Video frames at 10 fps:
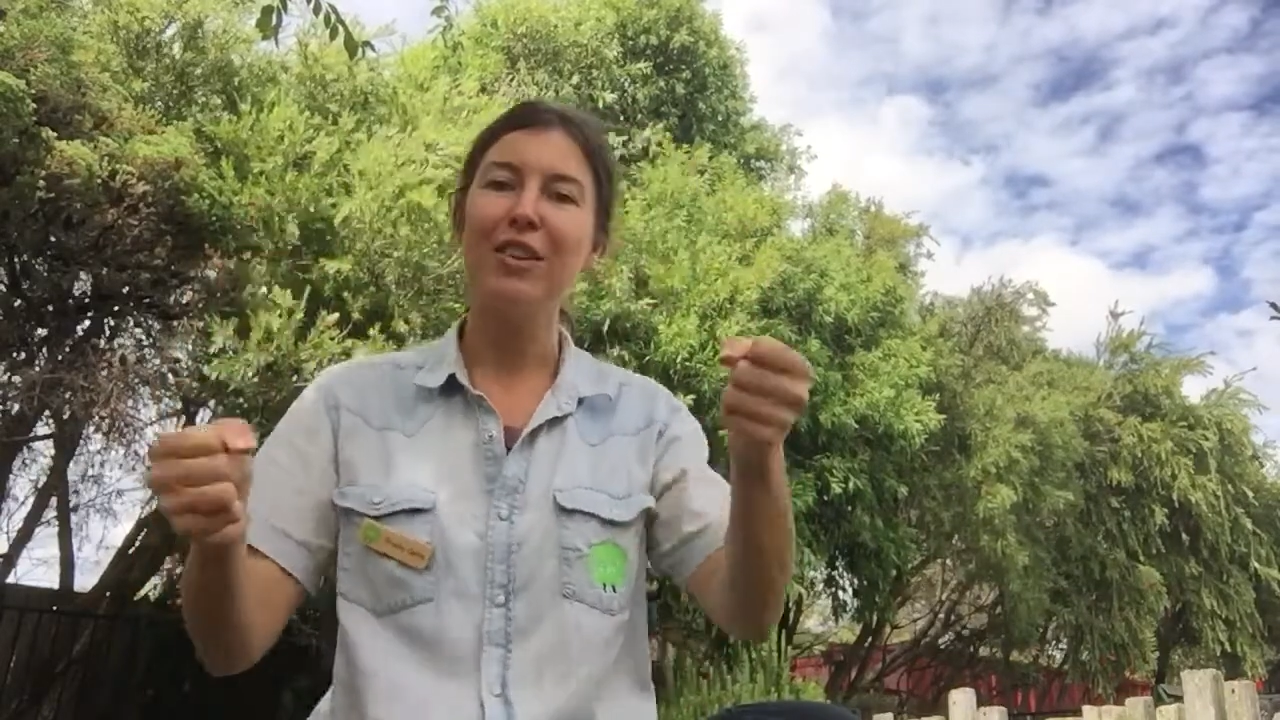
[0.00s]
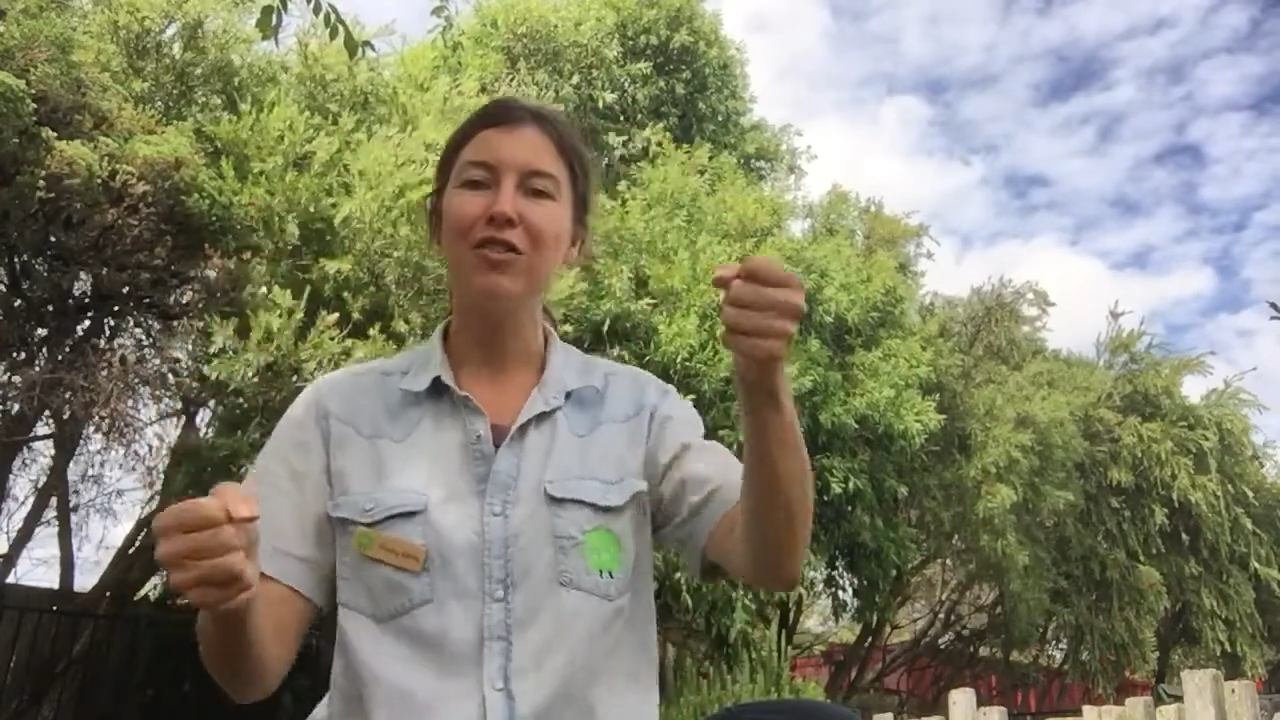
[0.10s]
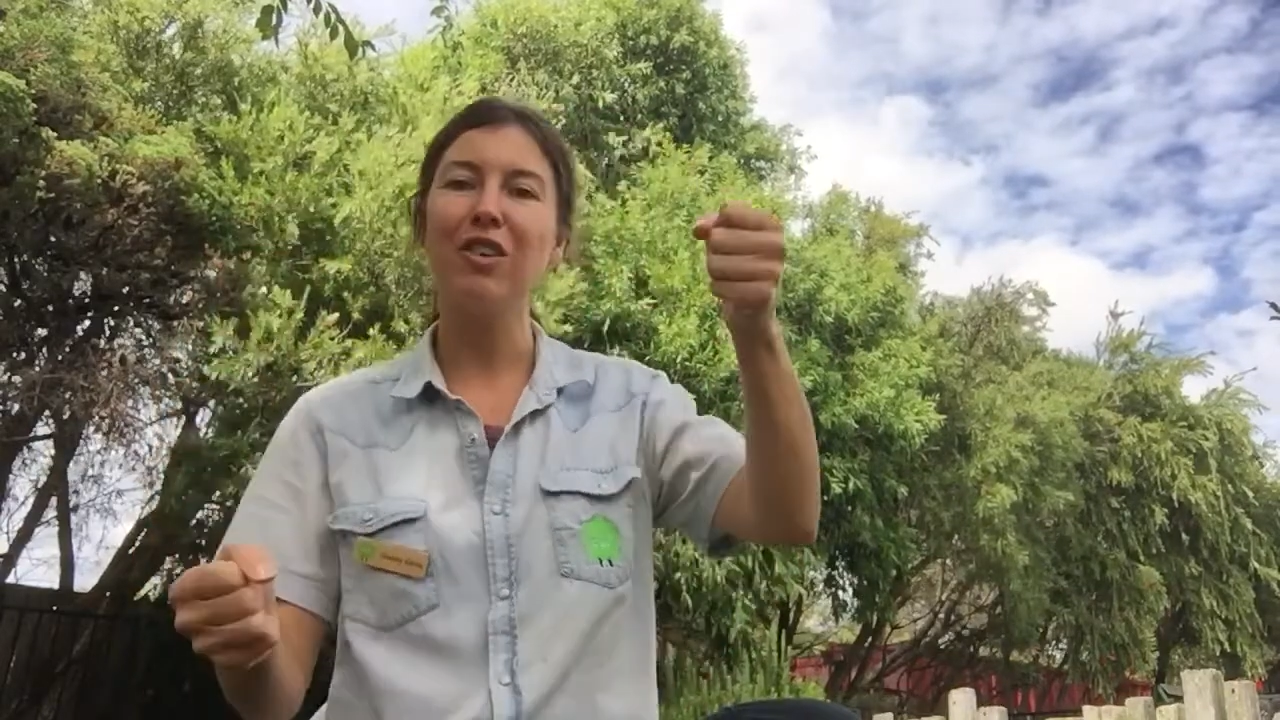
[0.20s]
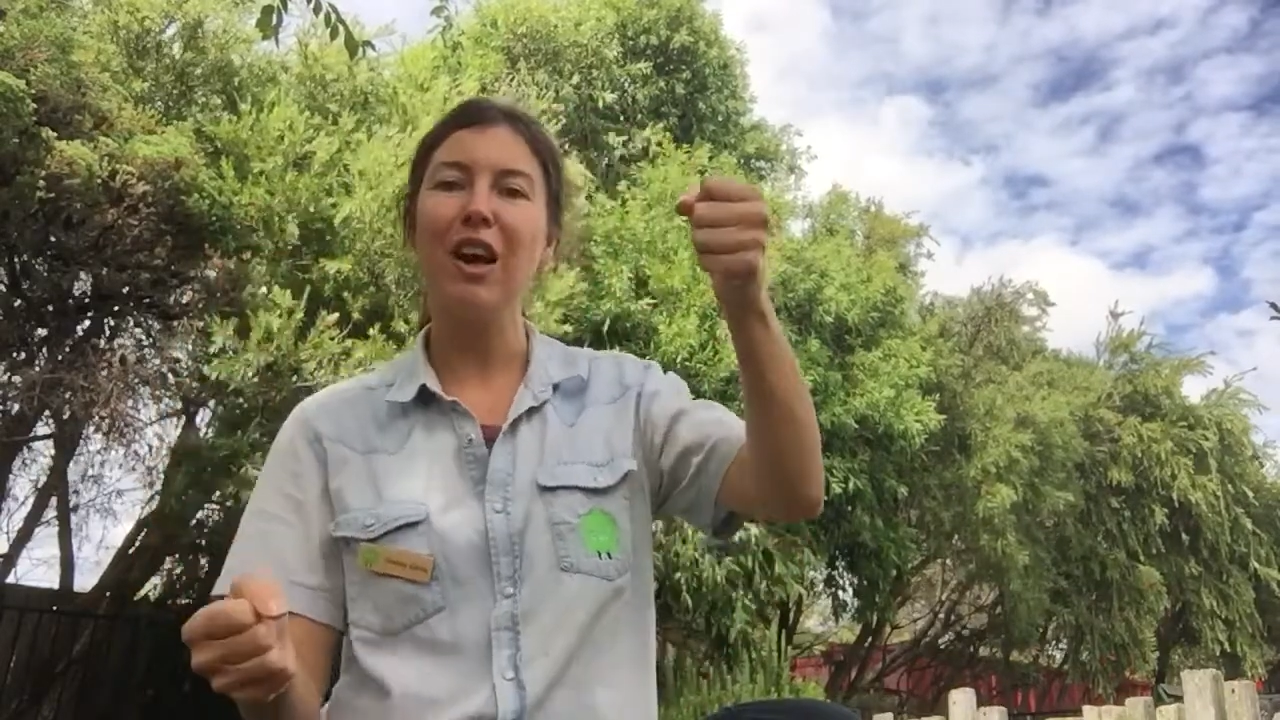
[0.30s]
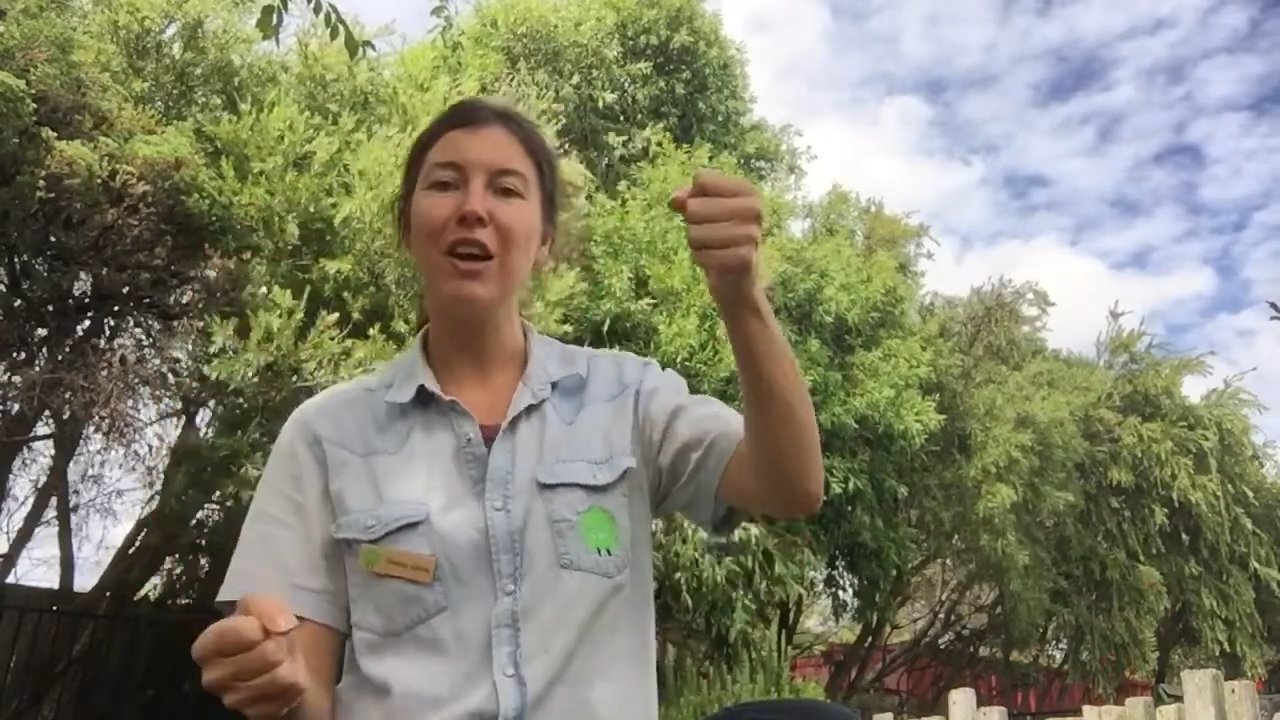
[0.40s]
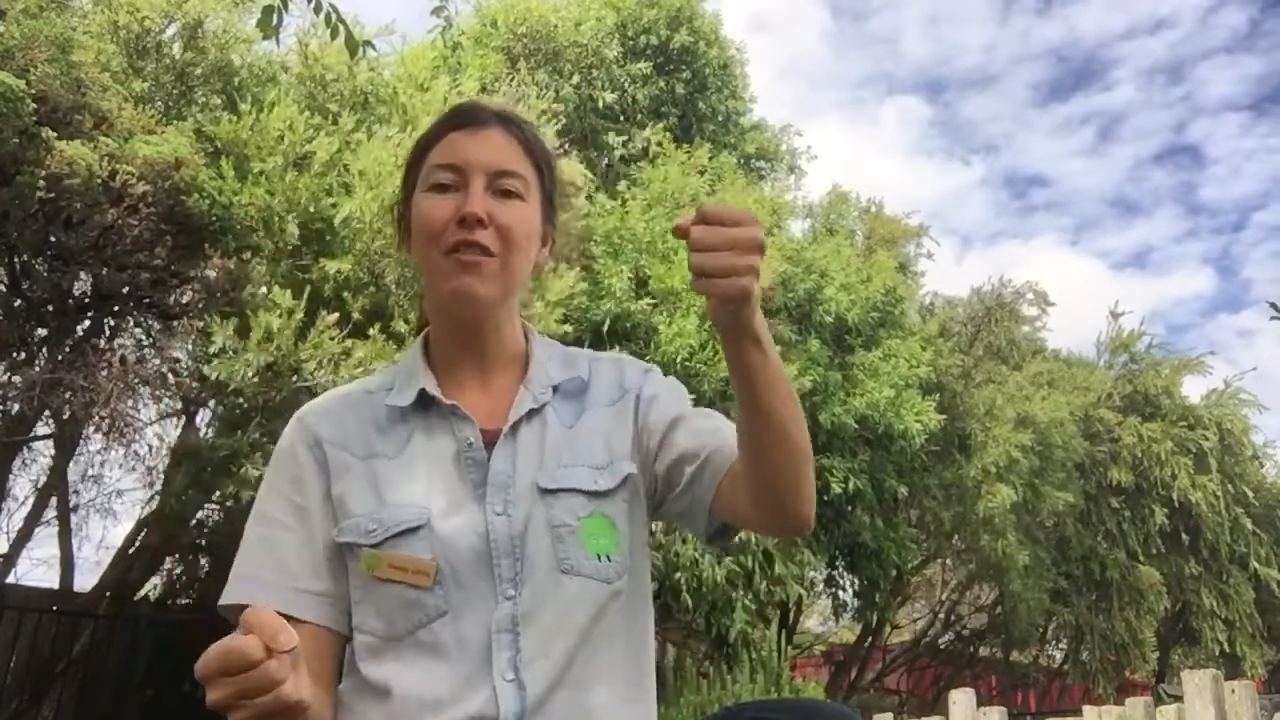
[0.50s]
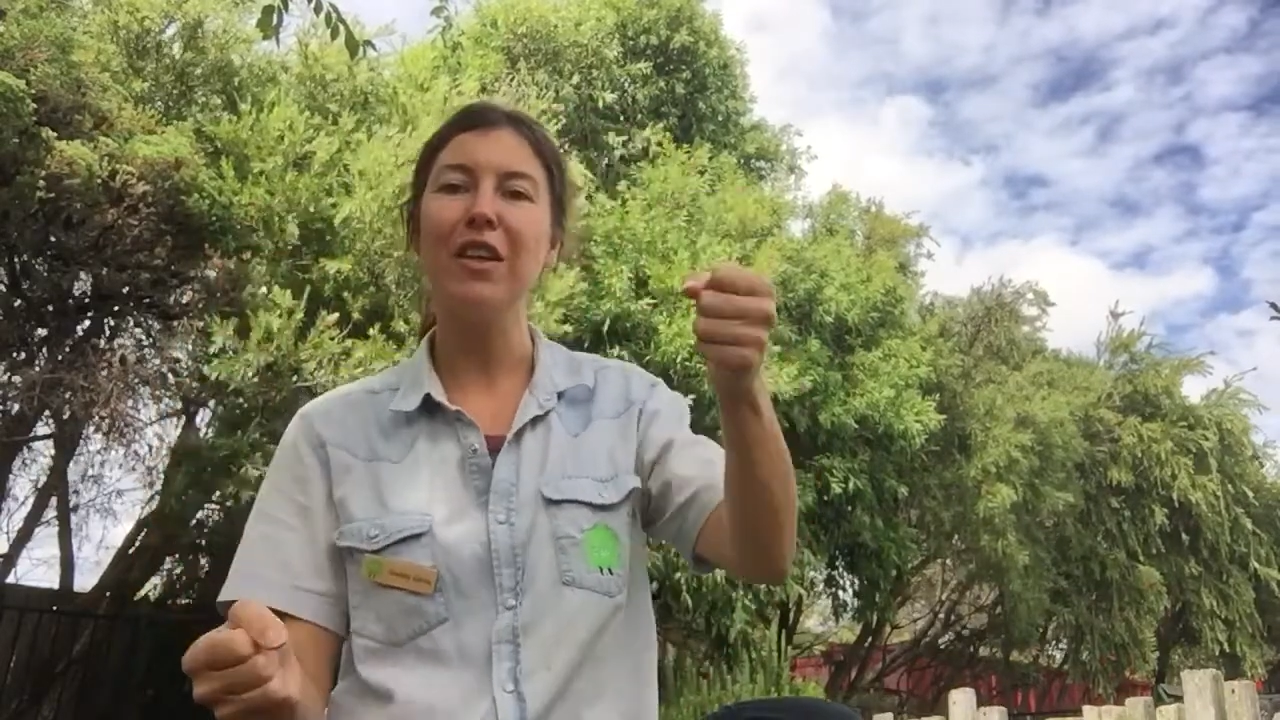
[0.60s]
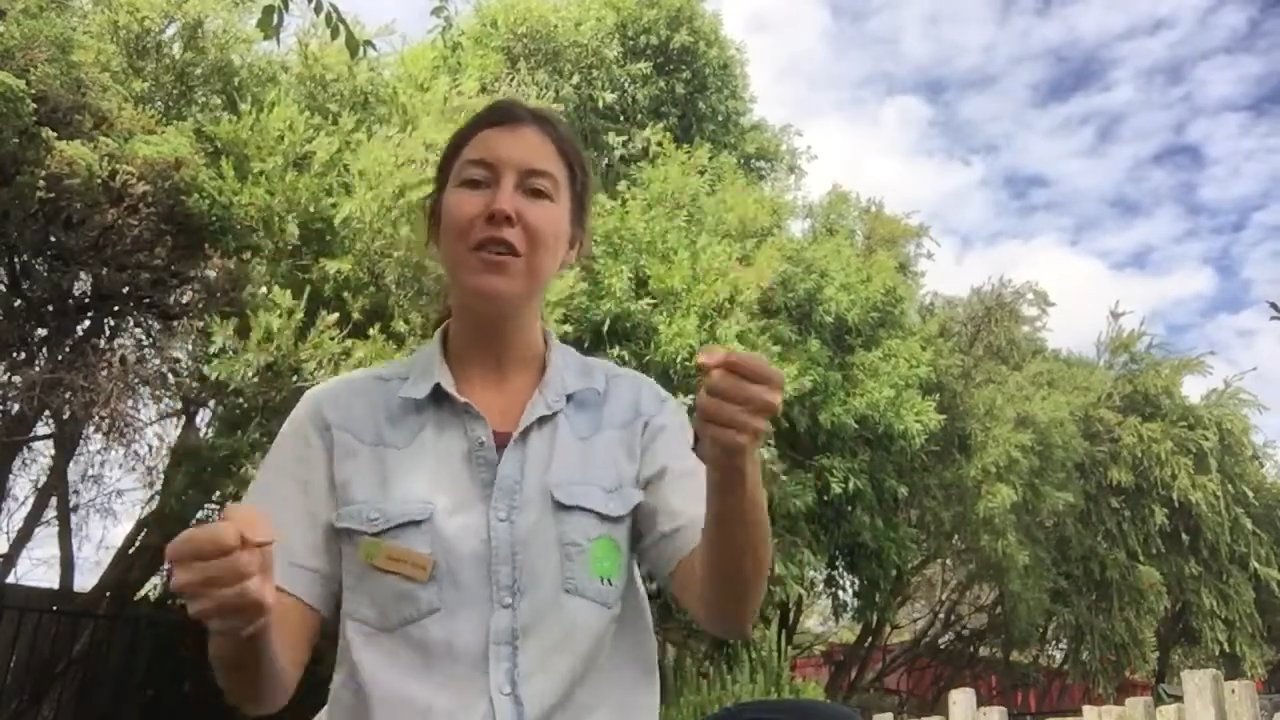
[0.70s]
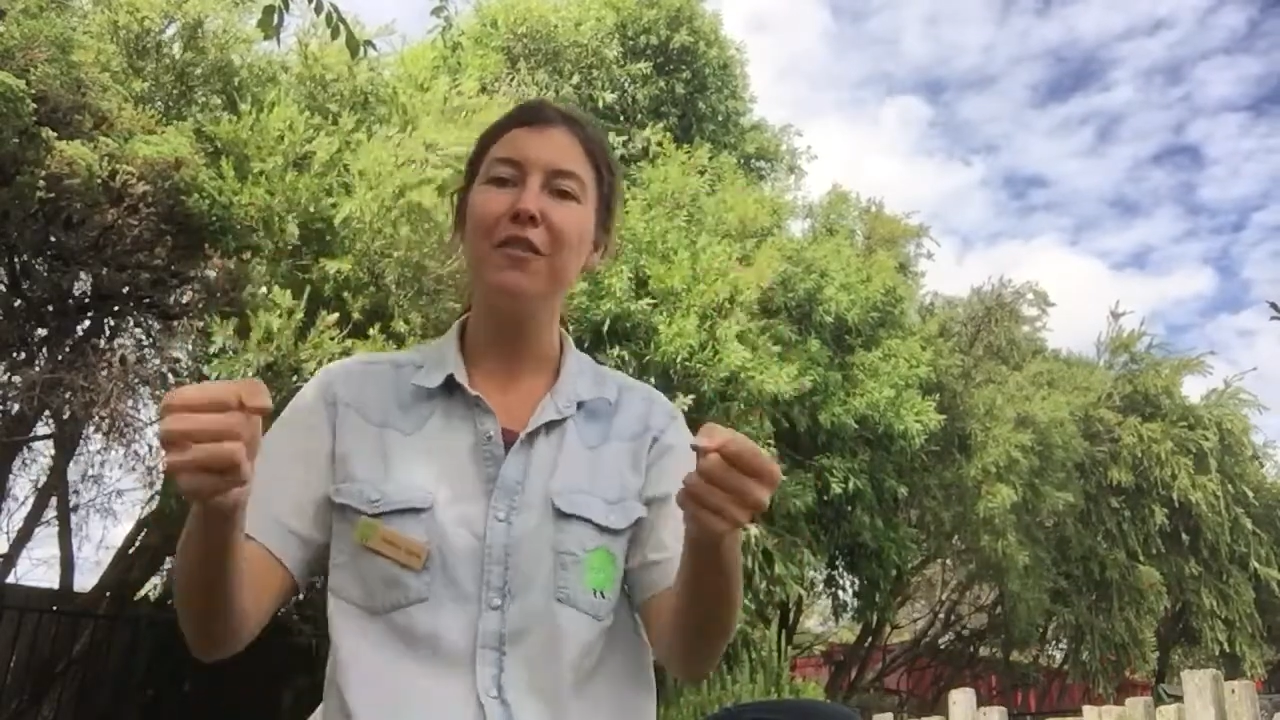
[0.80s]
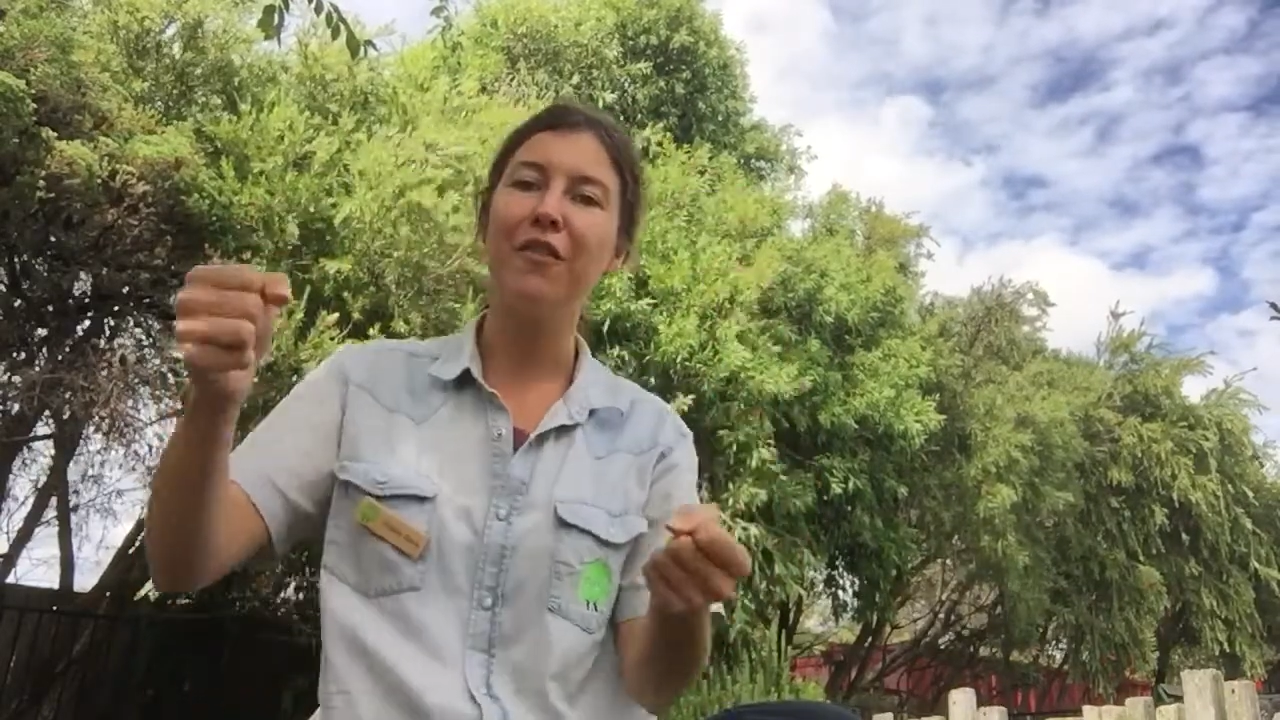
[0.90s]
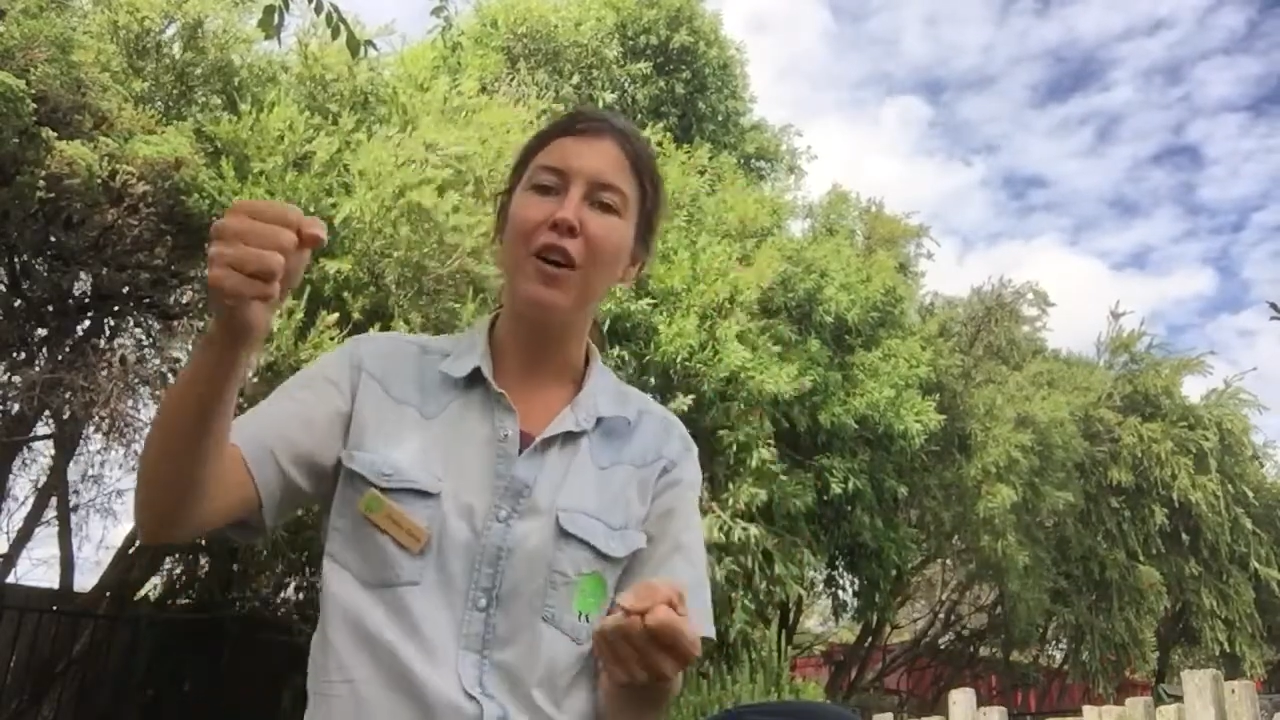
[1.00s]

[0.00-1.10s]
drive the